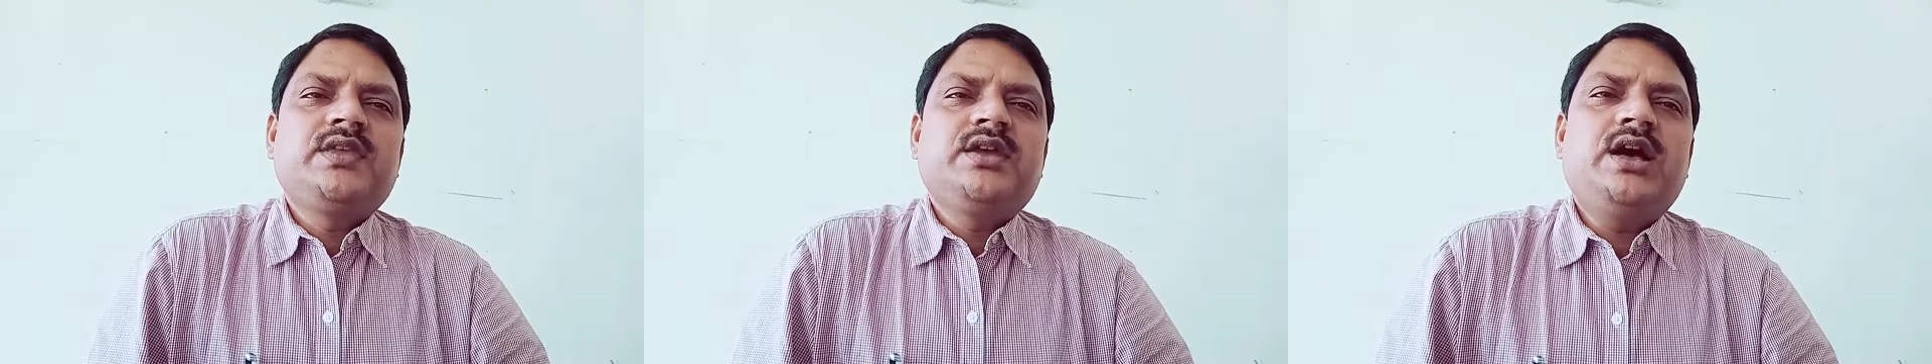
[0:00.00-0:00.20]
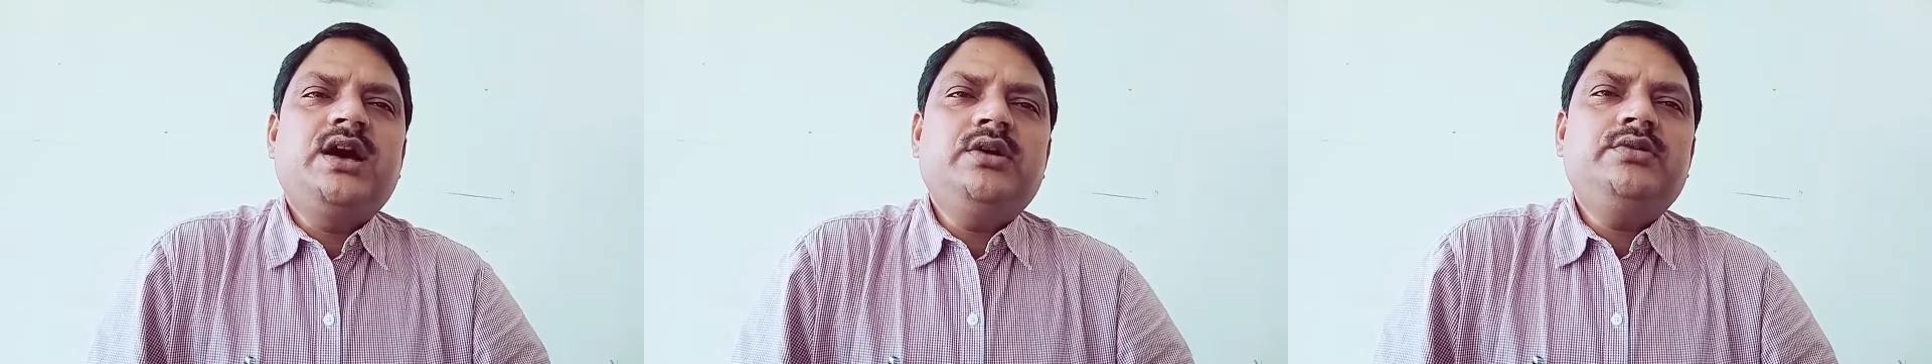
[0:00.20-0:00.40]

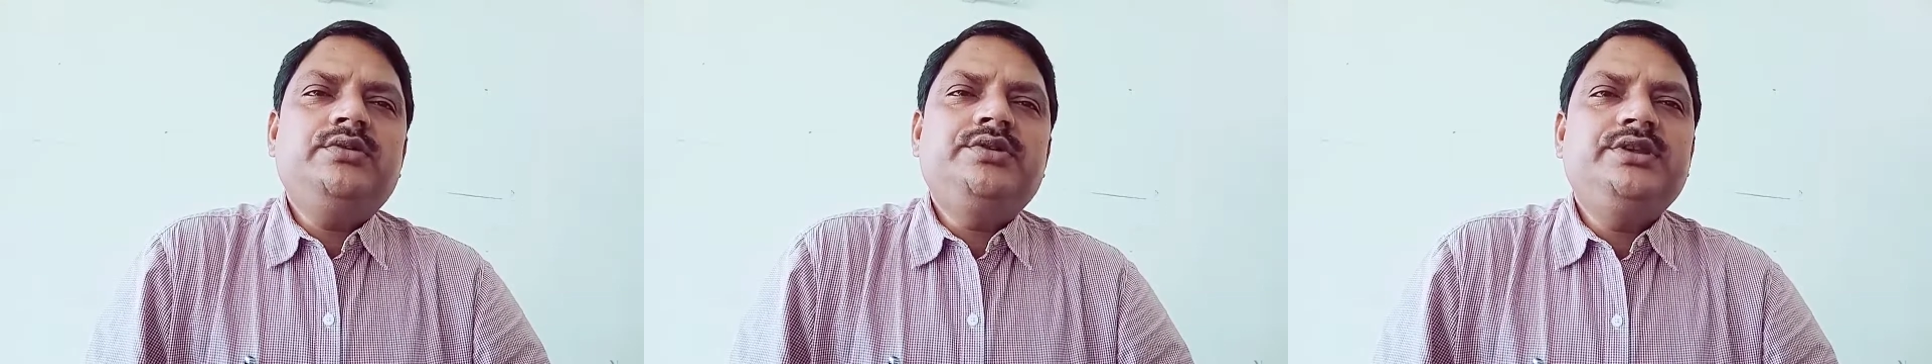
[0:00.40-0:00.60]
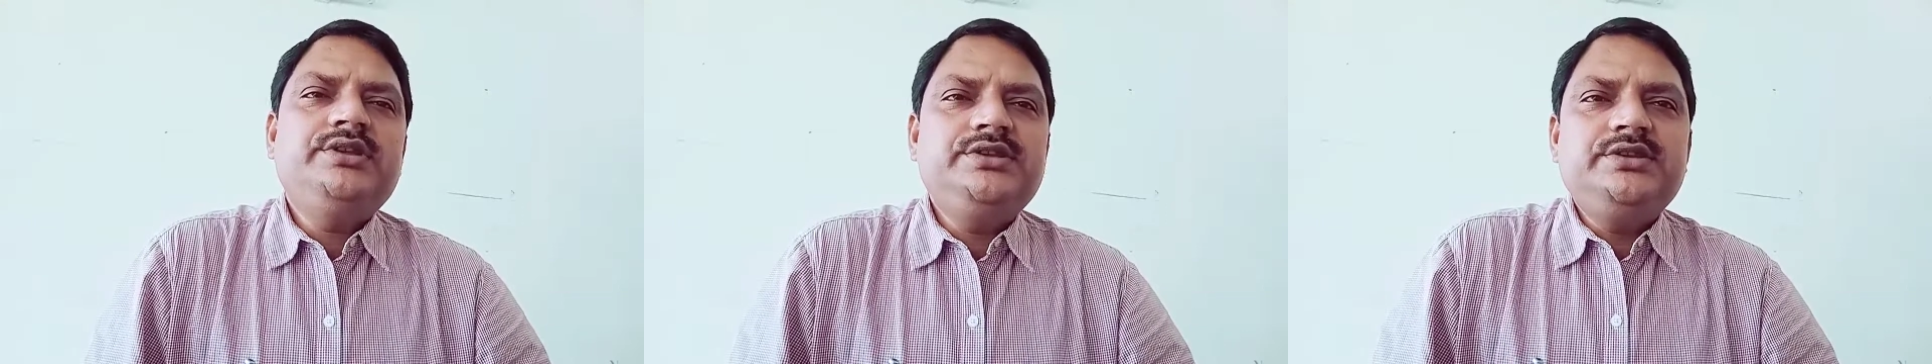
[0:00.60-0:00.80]
how
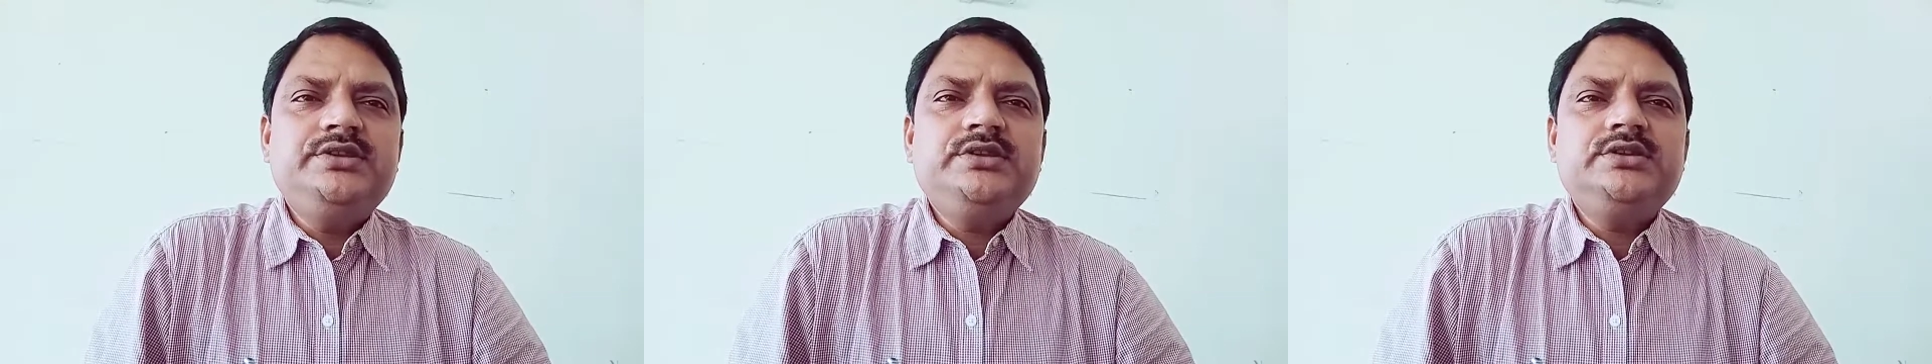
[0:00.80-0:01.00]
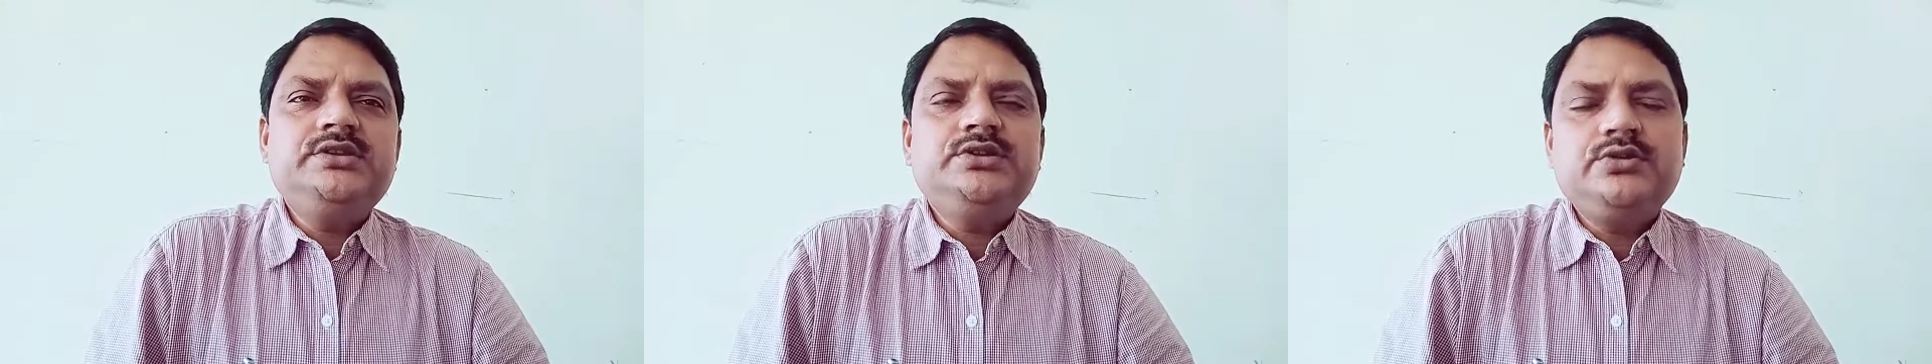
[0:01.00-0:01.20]

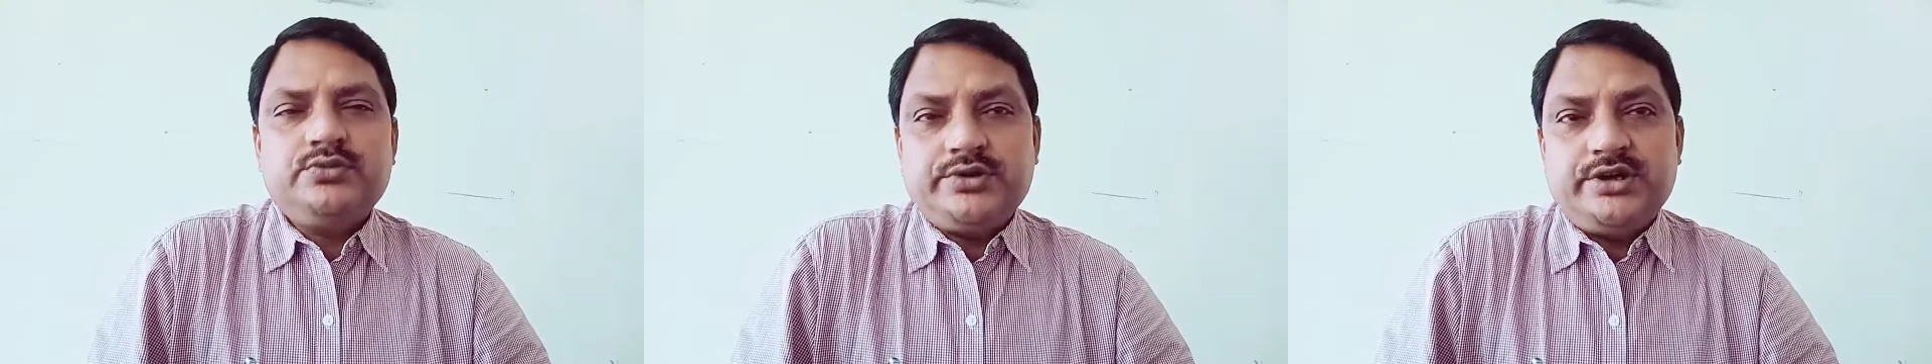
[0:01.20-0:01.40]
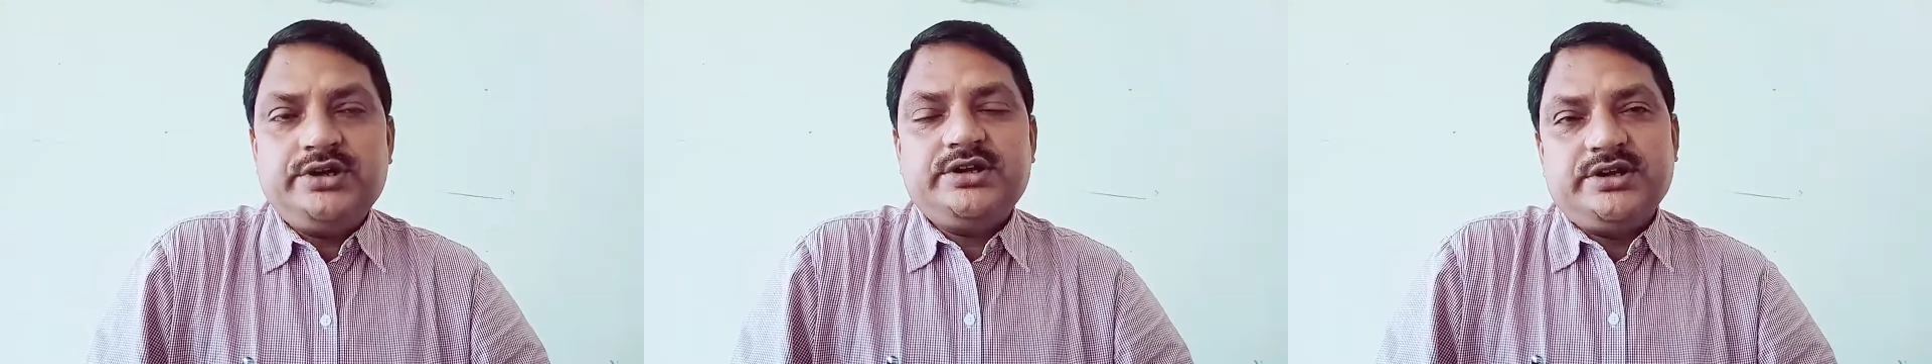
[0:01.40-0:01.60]

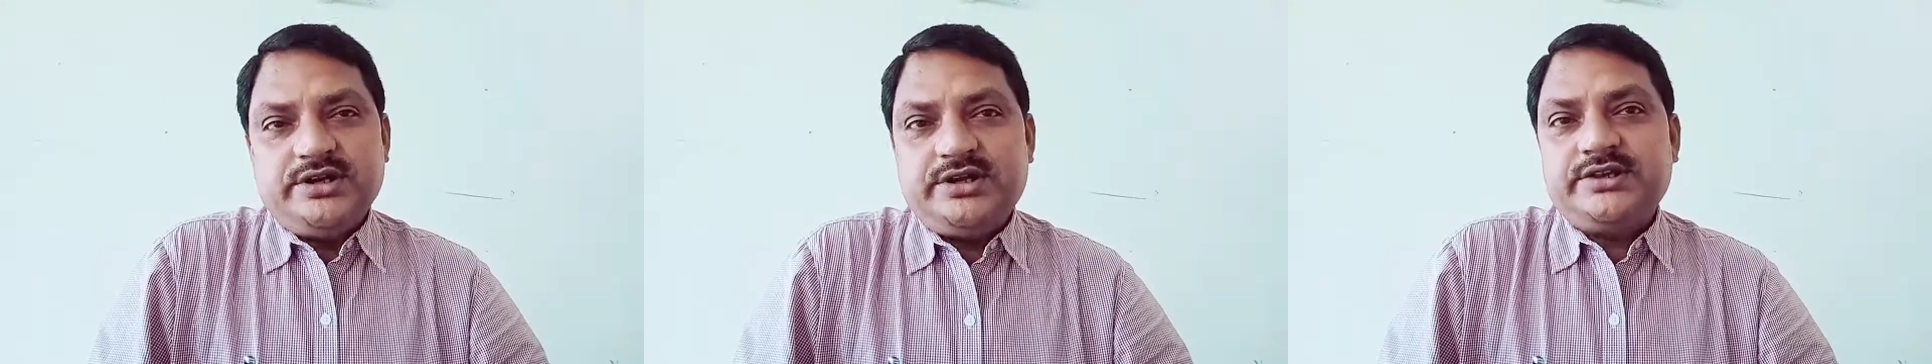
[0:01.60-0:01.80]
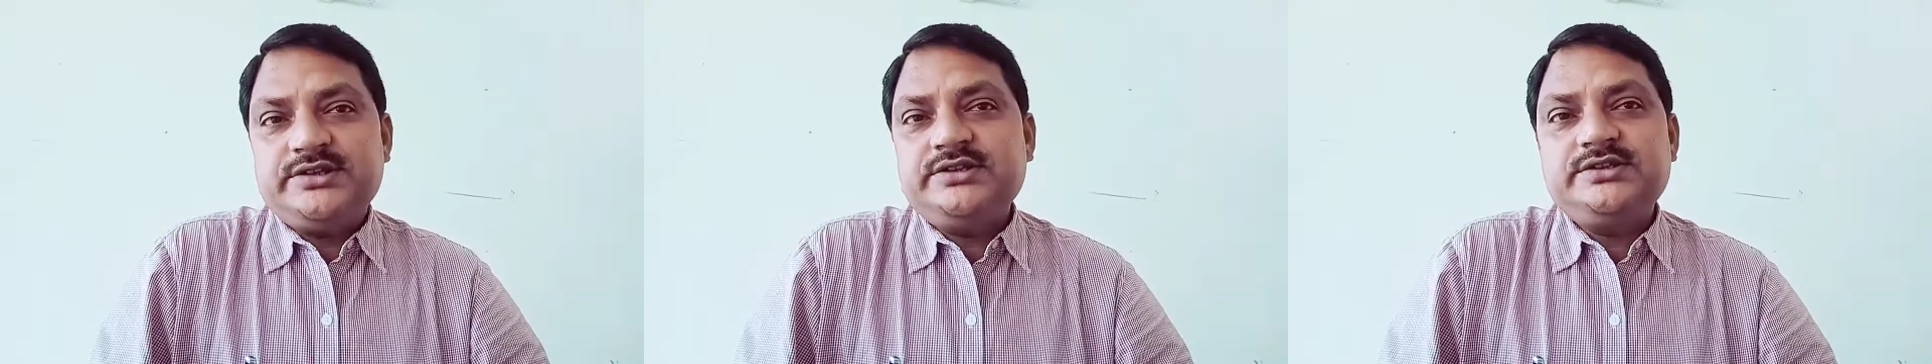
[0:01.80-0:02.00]
teacher-student
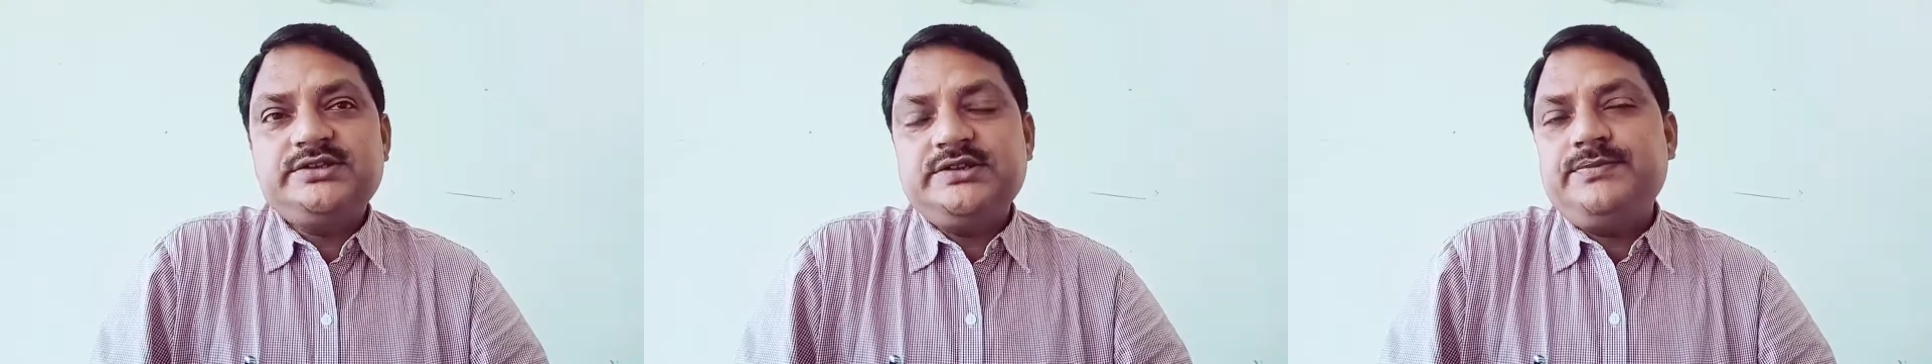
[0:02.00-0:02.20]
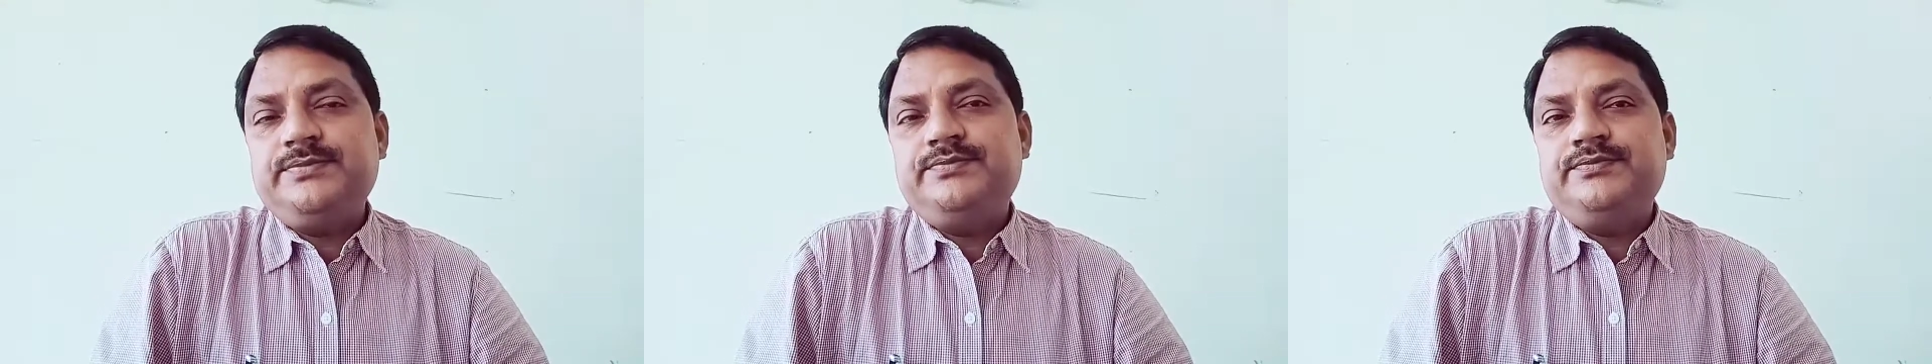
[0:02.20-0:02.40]
relationship